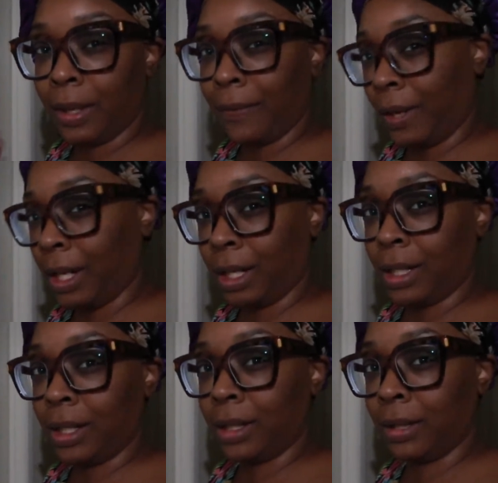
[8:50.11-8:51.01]
and fell in
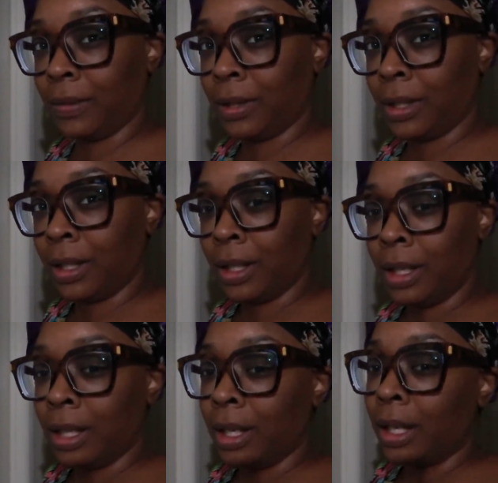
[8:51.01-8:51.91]
love
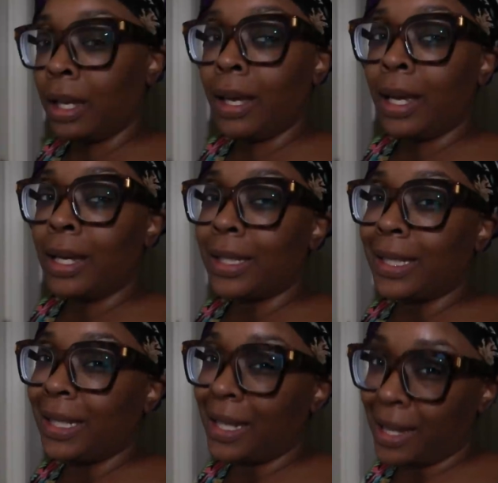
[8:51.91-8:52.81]

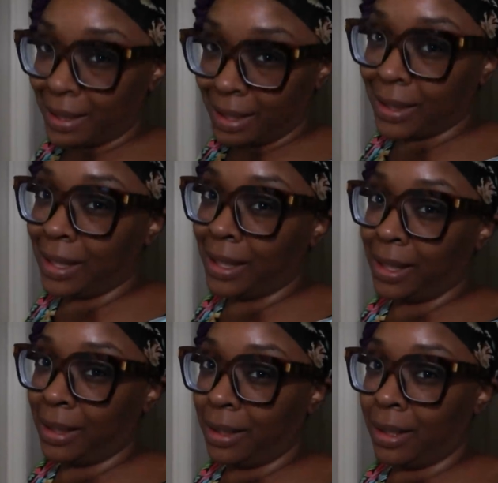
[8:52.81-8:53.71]
see that's the thing